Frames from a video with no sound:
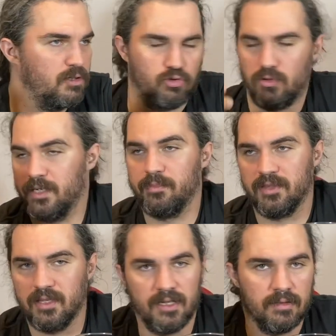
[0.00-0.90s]
grape
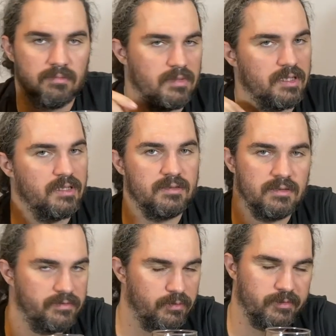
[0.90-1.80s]
thing, I
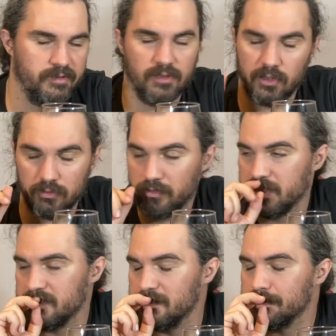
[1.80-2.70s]
guess, if we're talking
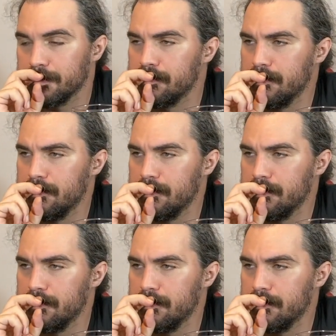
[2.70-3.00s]
raisins.